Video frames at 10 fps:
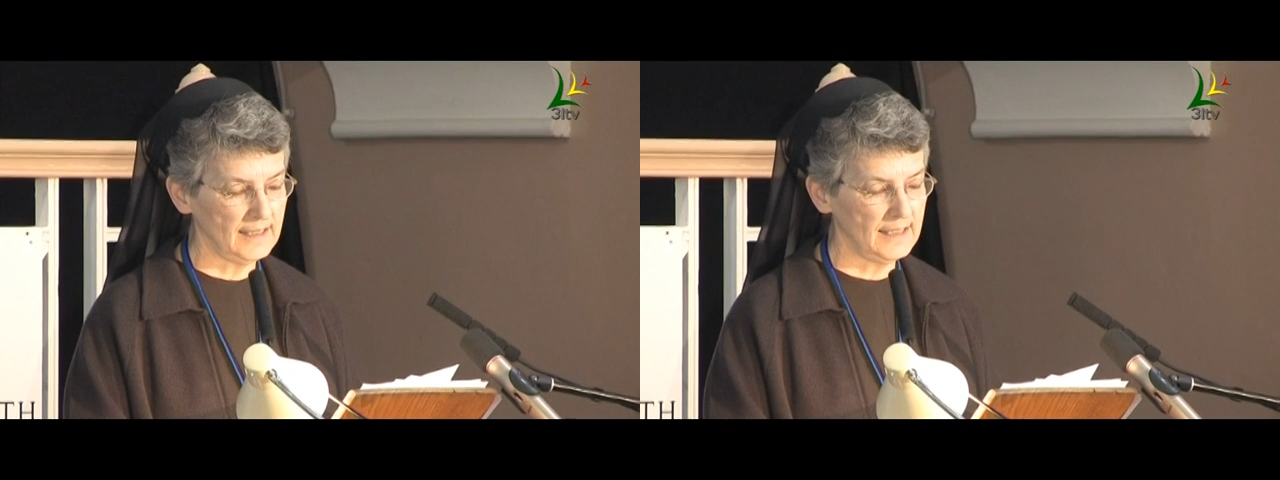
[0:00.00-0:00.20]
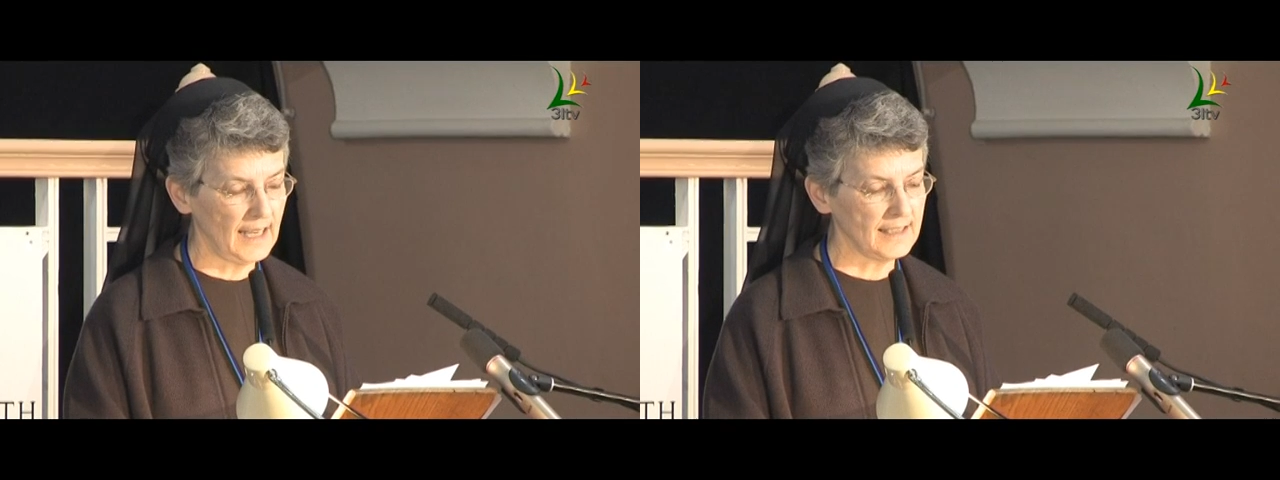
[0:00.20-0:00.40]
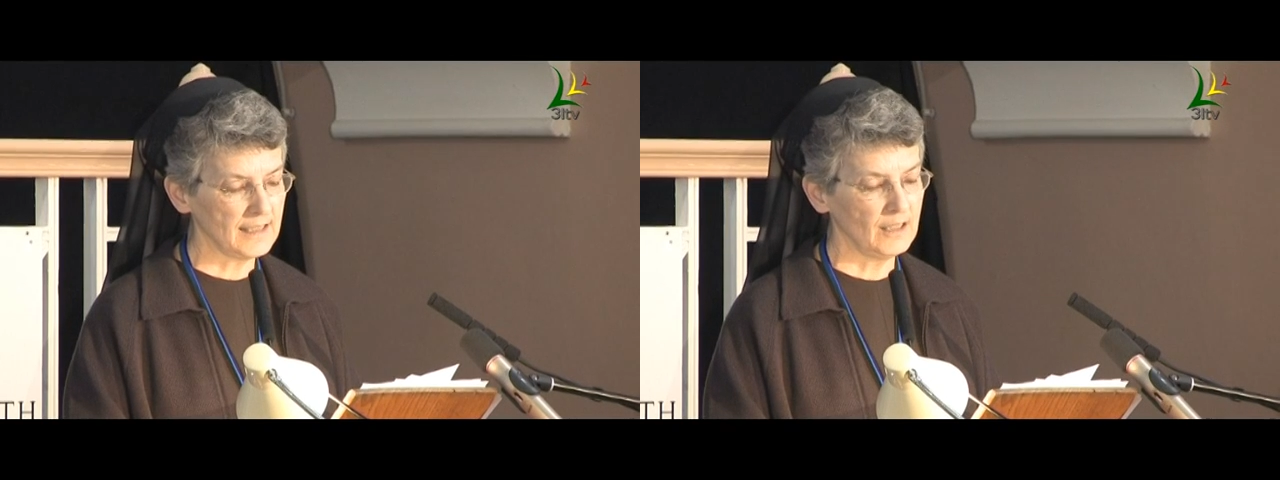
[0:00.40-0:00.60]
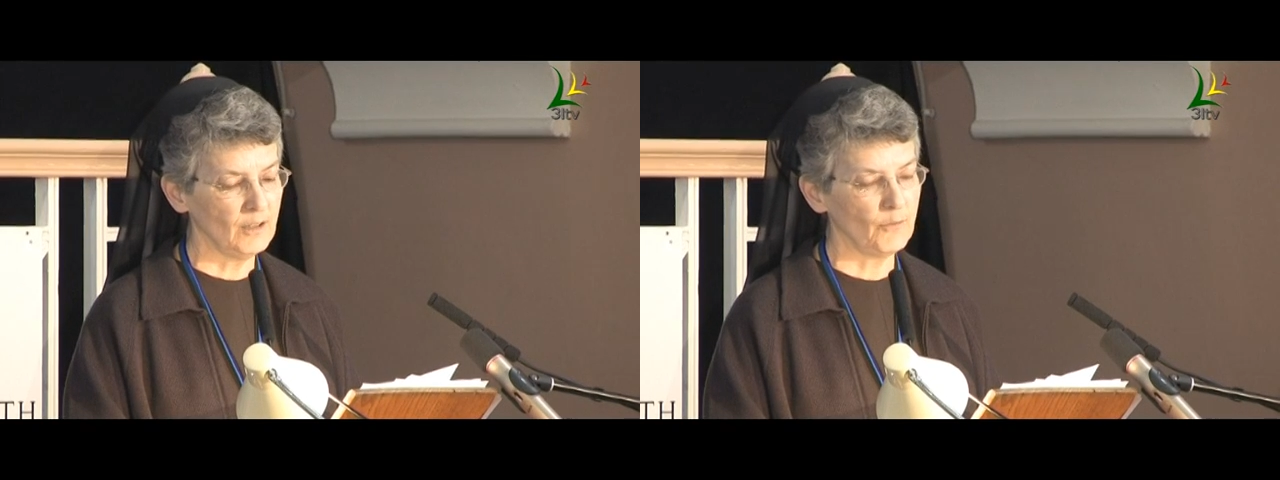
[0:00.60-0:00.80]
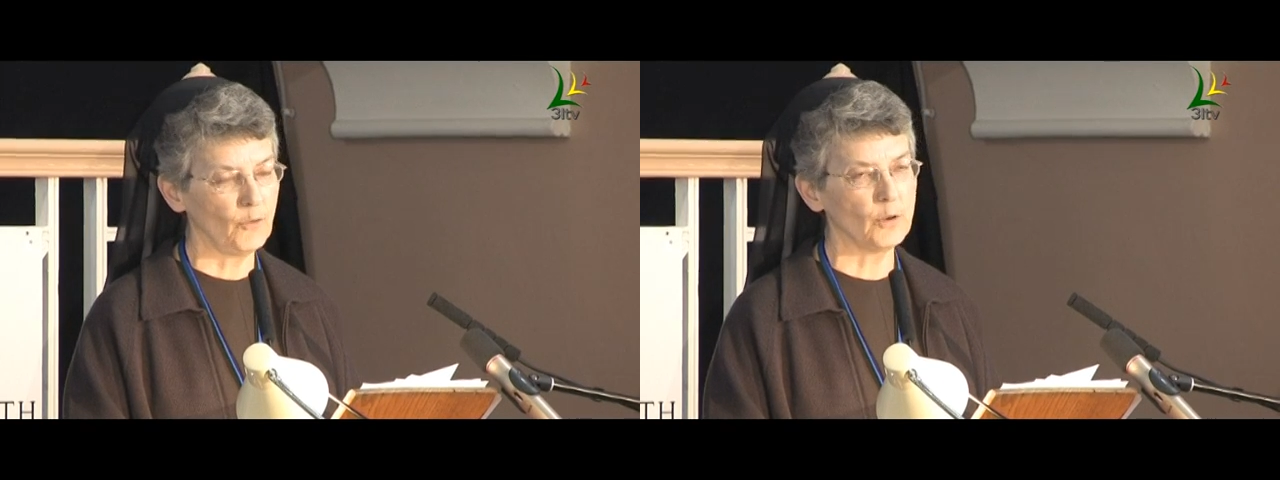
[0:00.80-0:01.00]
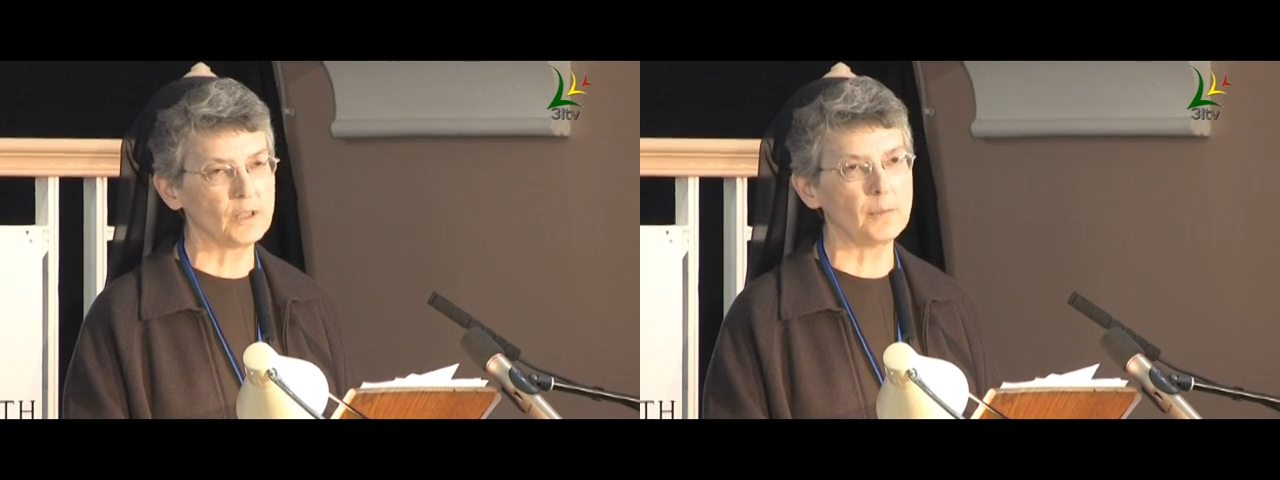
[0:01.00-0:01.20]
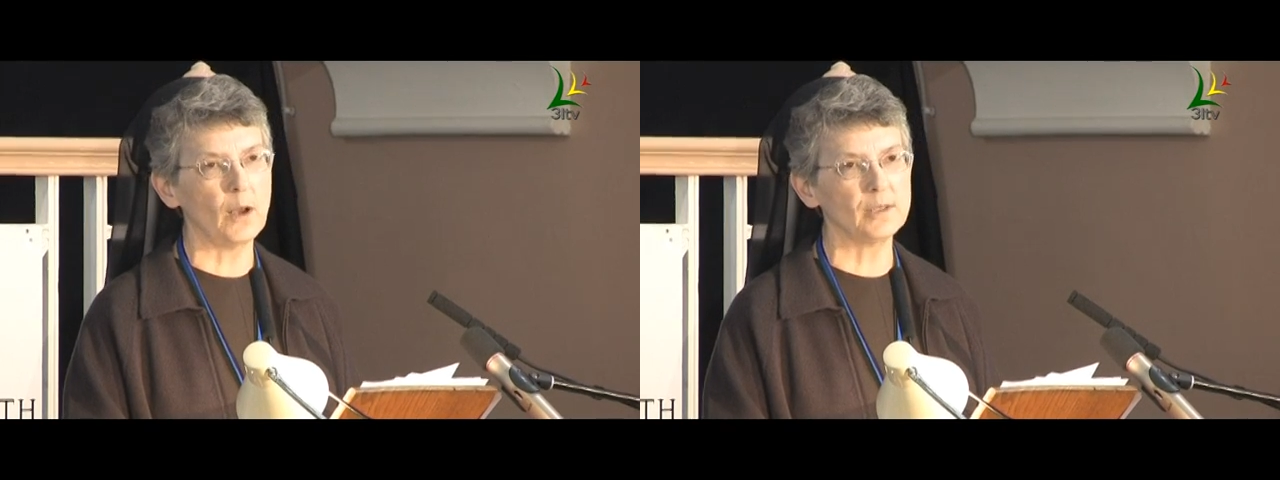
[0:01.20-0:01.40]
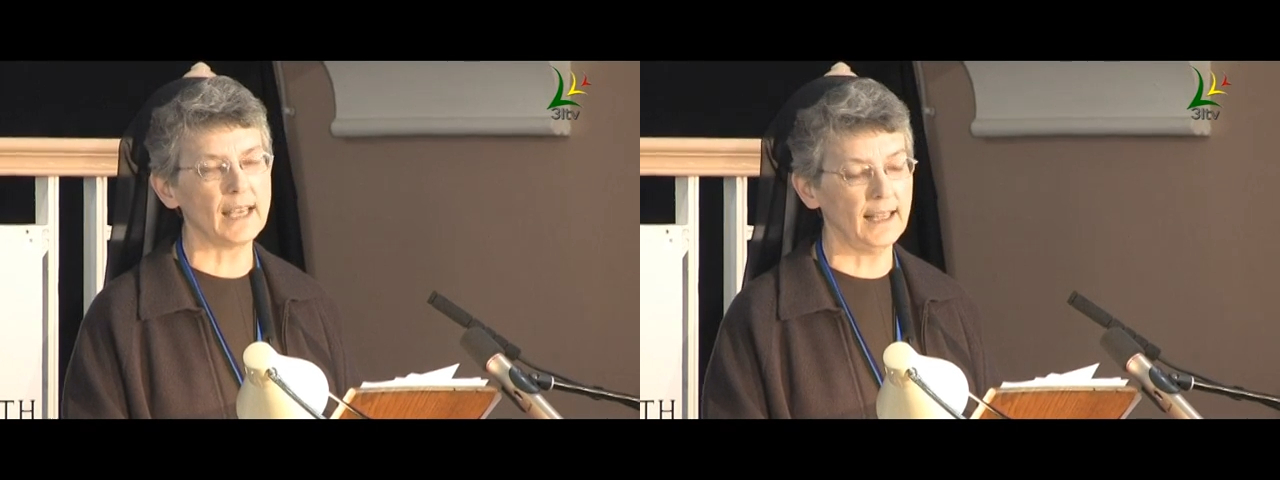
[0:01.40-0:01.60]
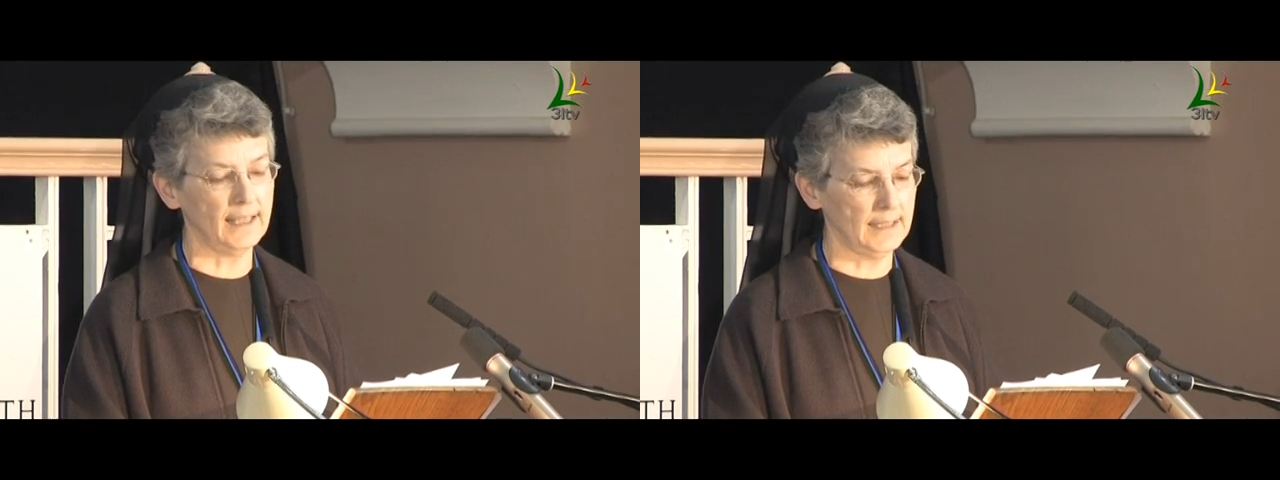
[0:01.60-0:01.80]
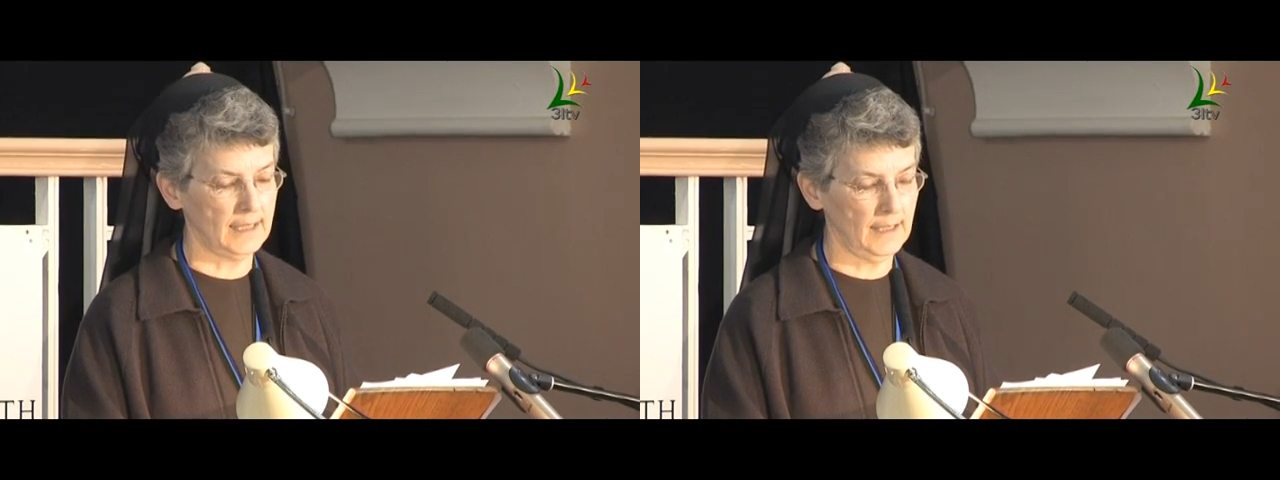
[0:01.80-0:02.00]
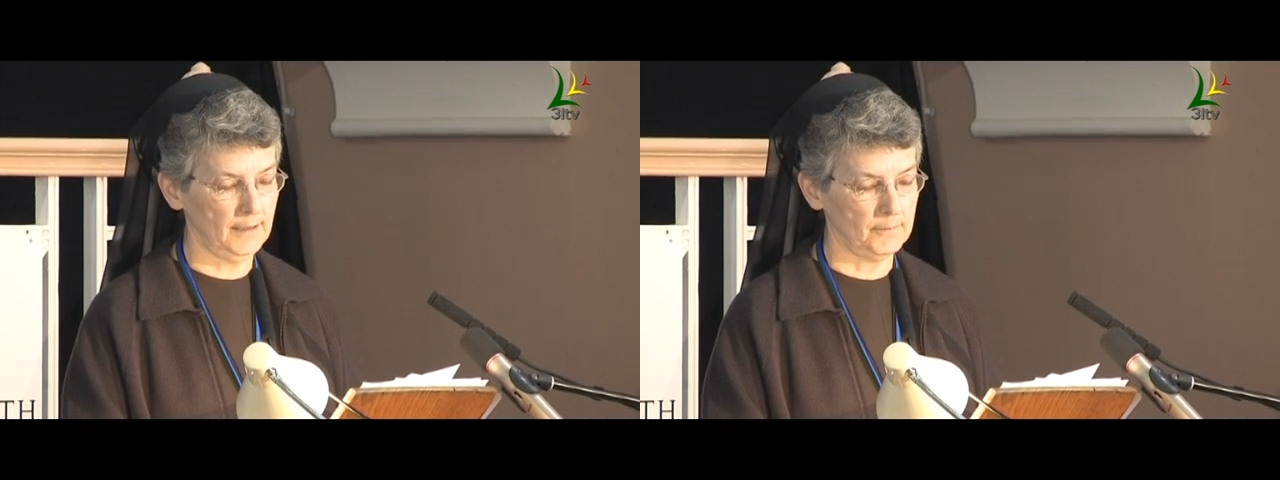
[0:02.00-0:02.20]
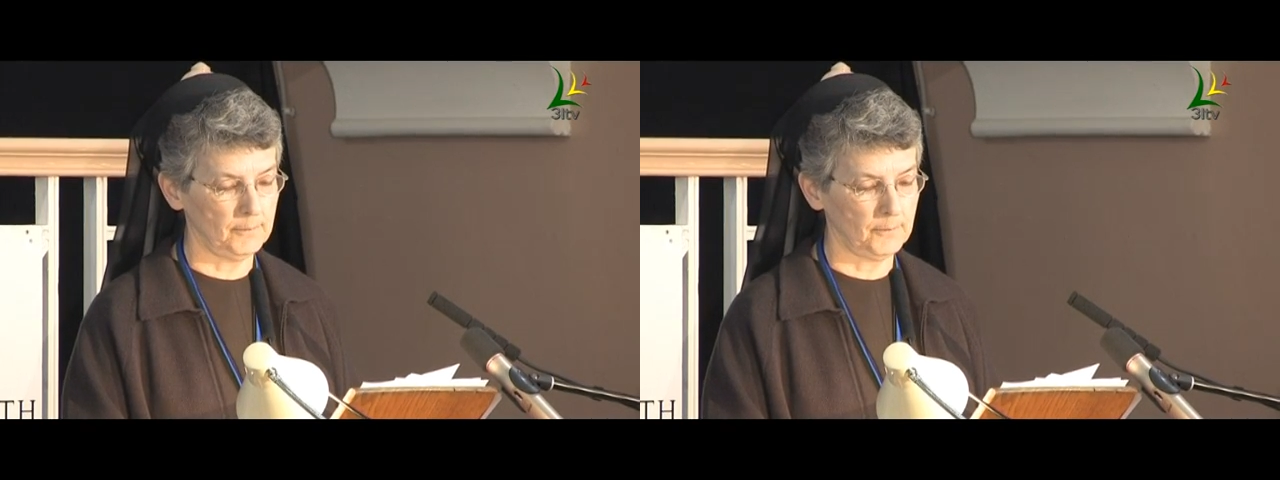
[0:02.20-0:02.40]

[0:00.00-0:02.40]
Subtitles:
is destined for spousality.